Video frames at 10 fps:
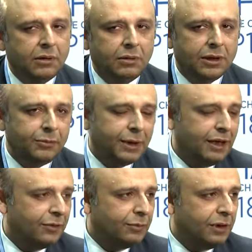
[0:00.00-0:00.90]
Well, the
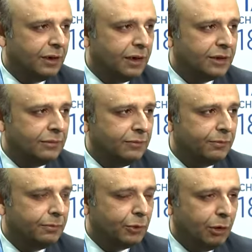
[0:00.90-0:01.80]
biggest
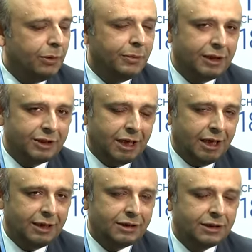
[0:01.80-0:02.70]
problem and the
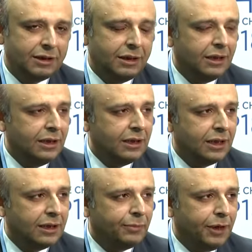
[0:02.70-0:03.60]
challenge
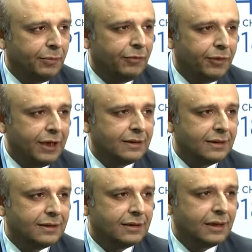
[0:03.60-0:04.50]
that the people face
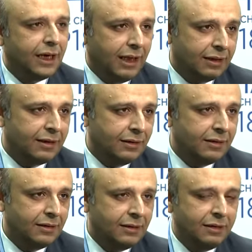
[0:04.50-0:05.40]
is health,
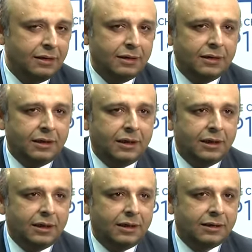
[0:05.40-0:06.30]

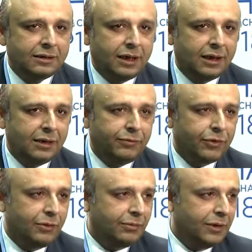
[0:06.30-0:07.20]
starting
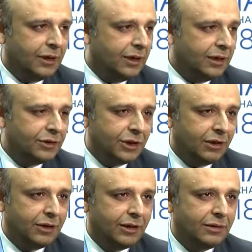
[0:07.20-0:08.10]
from
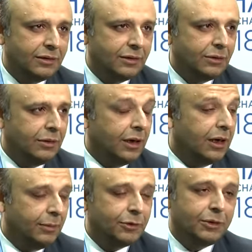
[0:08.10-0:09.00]
children
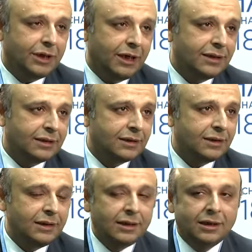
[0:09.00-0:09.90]
up to adults.
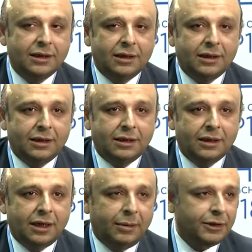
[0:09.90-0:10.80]

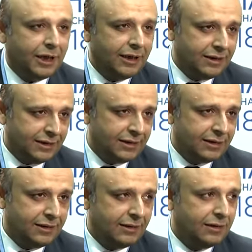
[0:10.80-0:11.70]
Hepatitis,